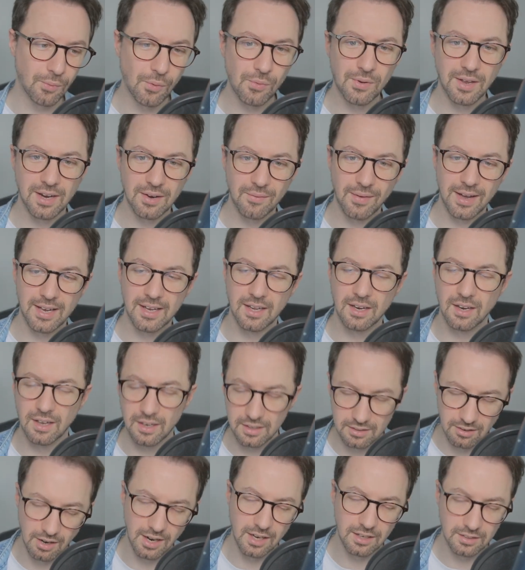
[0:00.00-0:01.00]
walking away going, oh, I
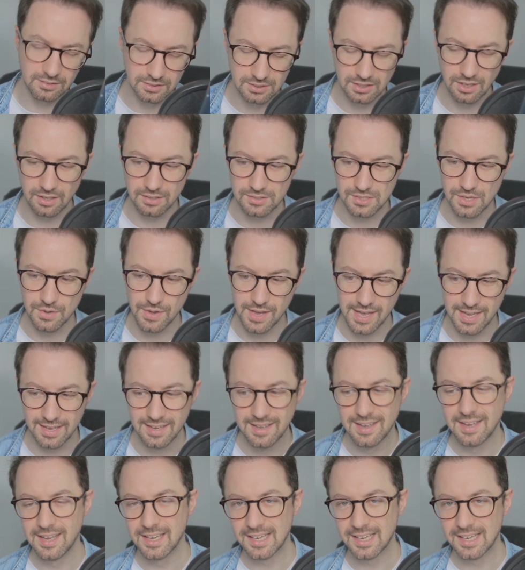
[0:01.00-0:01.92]
can't, I can't do it.